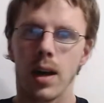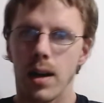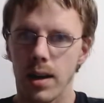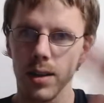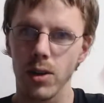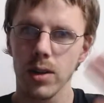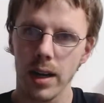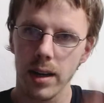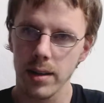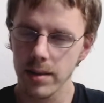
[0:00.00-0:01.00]
Hello
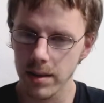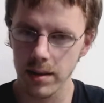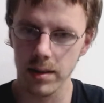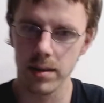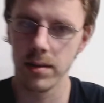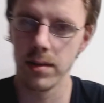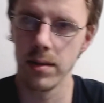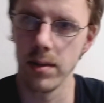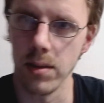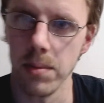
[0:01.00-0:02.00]
guys.
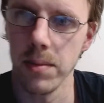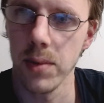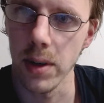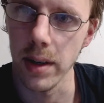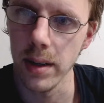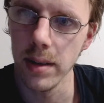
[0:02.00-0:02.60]
Oh, sorry.